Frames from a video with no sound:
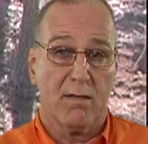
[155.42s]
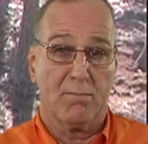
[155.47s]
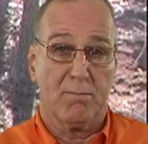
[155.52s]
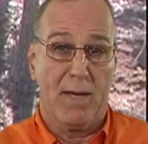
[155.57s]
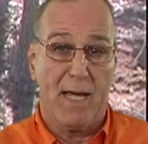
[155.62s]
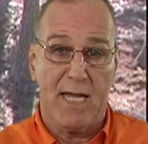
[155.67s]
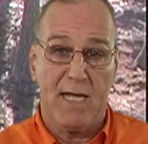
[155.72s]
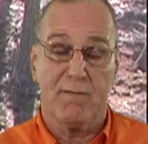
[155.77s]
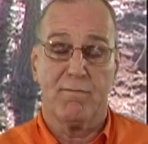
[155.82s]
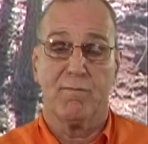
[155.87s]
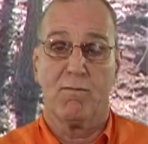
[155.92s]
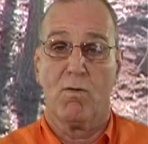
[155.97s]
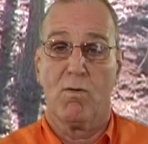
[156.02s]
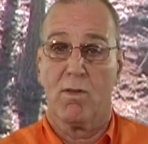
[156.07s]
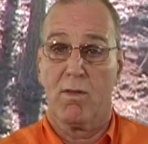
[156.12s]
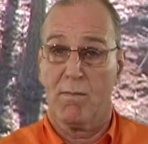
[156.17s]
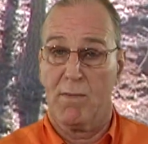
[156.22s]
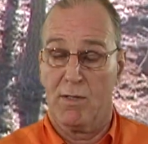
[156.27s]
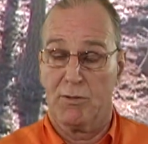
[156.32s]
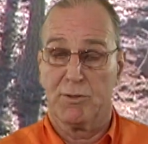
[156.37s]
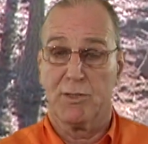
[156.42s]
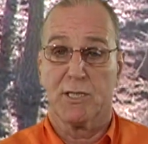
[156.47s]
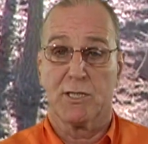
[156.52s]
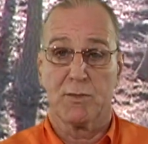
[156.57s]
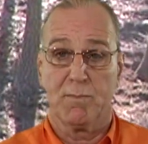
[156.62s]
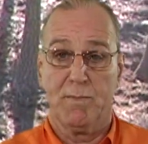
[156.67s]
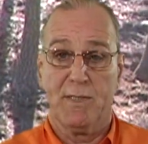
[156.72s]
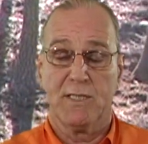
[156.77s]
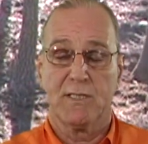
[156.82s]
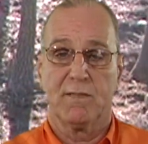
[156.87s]
paid for the most
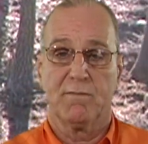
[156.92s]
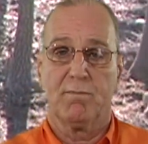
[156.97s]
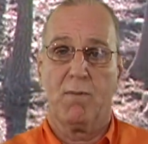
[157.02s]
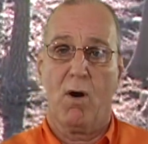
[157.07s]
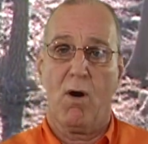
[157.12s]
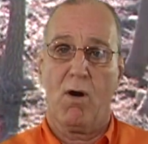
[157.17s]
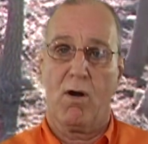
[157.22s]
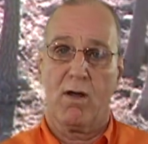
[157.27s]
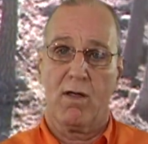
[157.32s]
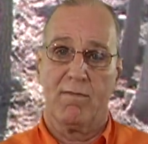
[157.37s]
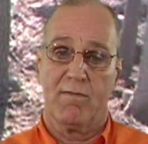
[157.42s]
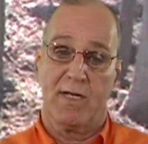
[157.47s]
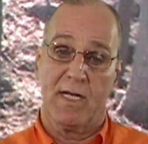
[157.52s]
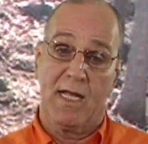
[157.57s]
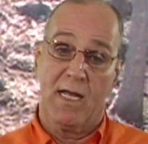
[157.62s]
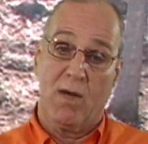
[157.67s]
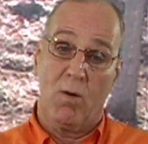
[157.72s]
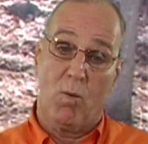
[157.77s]
expensive part of it.